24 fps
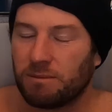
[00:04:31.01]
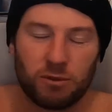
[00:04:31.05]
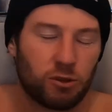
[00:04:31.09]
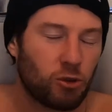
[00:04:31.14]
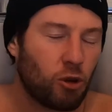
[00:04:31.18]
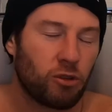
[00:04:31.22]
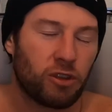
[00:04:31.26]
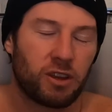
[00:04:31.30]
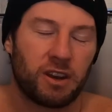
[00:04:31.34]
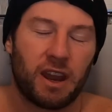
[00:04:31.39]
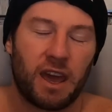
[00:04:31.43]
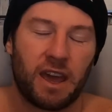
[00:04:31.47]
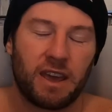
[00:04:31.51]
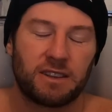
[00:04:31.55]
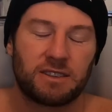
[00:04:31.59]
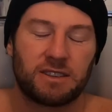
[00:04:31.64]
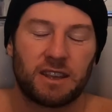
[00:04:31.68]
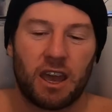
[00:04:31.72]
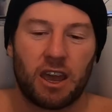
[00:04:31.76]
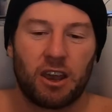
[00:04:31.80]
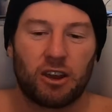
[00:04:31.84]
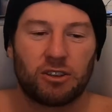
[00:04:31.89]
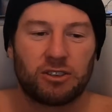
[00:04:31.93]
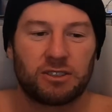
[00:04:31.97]
Throw the
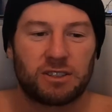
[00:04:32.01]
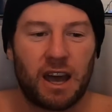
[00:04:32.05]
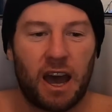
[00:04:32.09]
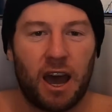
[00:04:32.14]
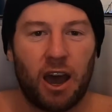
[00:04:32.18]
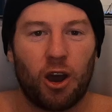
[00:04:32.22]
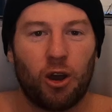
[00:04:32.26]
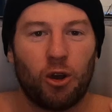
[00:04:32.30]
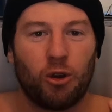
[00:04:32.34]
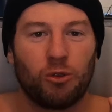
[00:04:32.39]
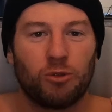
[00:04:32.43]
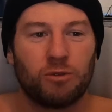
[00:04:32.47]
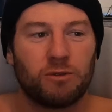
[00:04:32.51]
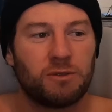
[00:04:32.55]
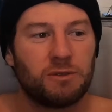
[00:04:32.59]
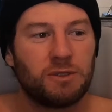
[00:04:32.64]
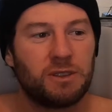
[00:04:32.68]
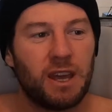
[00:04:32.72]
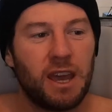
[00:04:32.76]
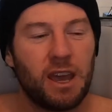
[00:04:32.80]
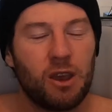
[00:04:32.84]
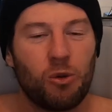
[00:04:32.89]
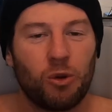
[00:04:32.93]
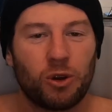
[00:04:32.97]
naysayers
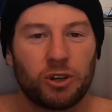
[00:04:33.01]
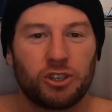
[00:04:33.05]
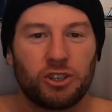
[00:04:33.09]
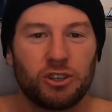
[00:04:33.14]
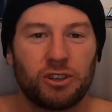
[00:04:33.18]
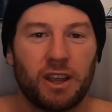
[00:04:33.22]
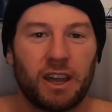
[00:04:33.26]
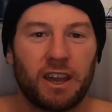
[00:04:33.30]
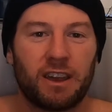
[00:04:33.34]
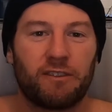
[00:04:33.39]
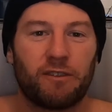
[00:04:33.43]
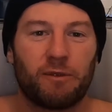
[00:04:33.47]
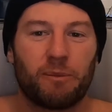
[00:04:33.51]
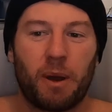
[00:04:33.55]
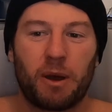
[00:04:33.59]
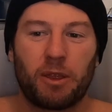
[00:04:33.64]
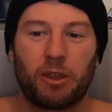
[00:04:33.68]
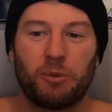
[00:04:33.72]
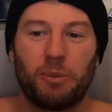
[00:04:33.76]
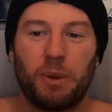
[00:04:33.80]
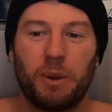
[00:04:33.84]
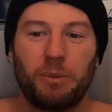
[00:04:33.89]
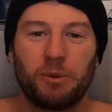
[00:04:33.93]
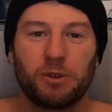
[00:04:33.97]
out. Take what you like from
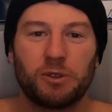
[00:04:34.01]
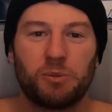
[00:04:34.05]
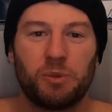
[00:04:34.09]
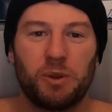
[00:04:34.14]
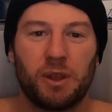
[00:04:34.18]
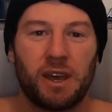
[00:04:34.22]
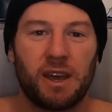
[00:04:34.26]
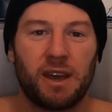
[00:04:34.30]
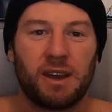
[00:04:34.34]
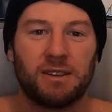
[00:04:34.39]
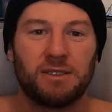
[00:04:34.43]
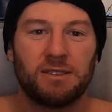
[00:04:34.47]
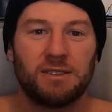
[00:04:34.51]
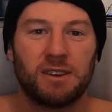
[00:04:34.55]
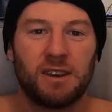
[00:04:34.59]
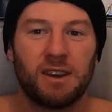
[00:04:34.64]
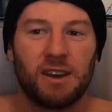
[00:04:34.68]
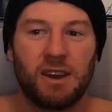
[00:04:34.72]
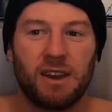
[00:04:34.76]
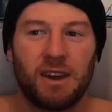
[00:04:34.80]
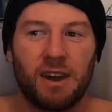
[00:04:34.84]
other people's plans